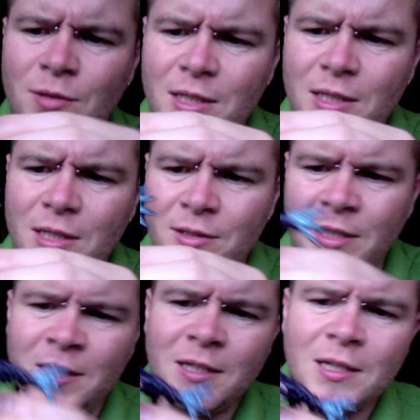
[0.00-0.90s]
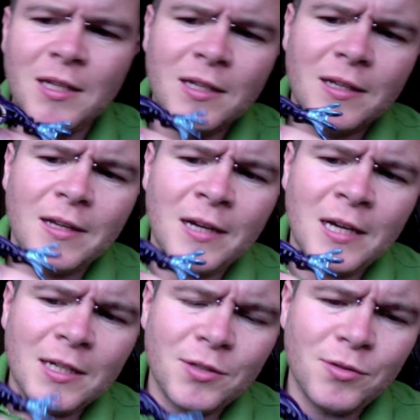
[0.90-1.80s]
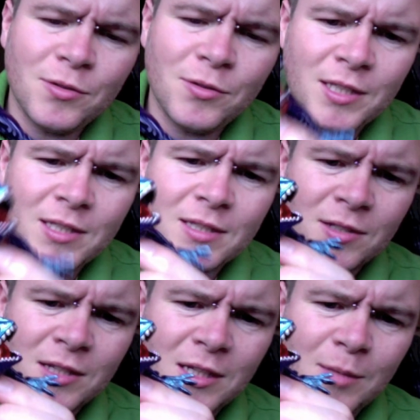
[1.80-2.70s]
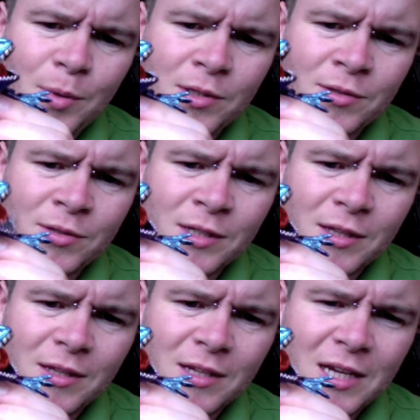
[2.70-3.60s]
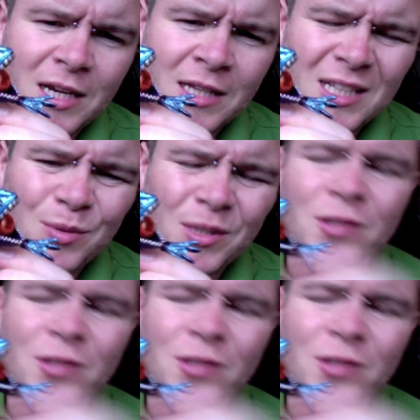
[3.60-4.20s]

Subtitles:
that to you again. You do this. There's a little button underneath. And that's what he